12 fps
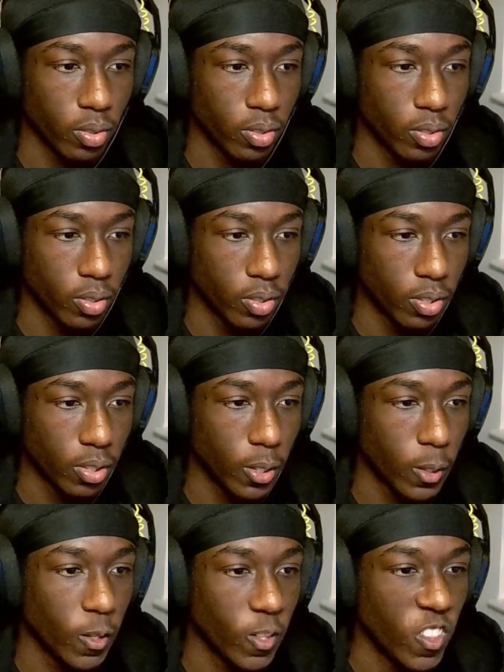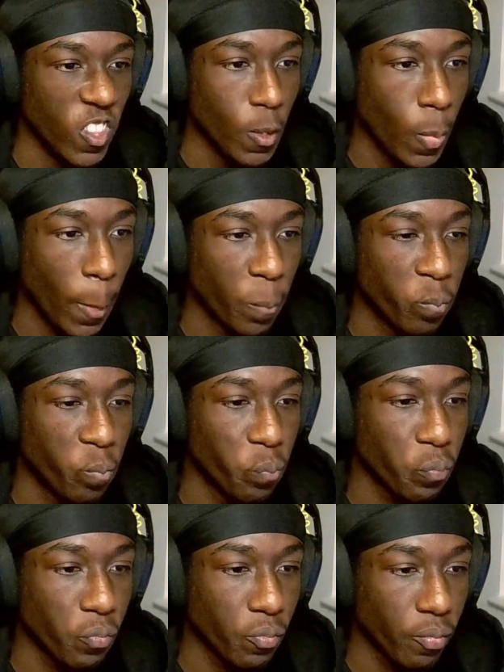That's what I mean, son. You know what I'm
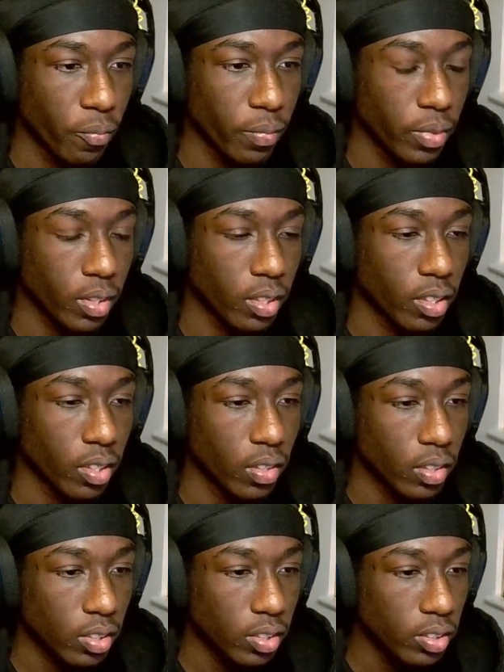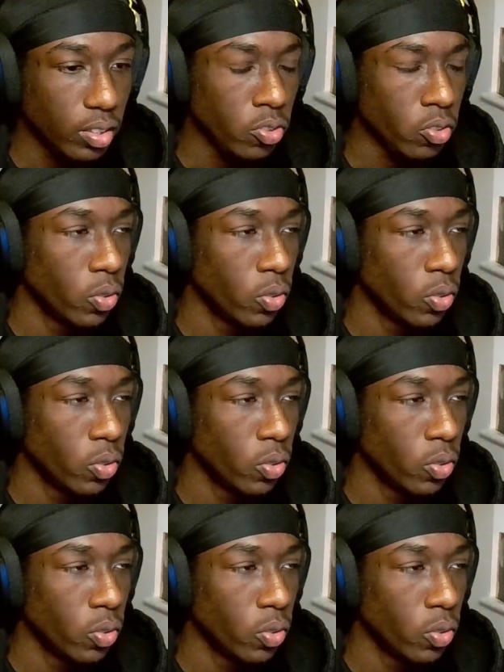saying? Like, get the fuck out of here, son.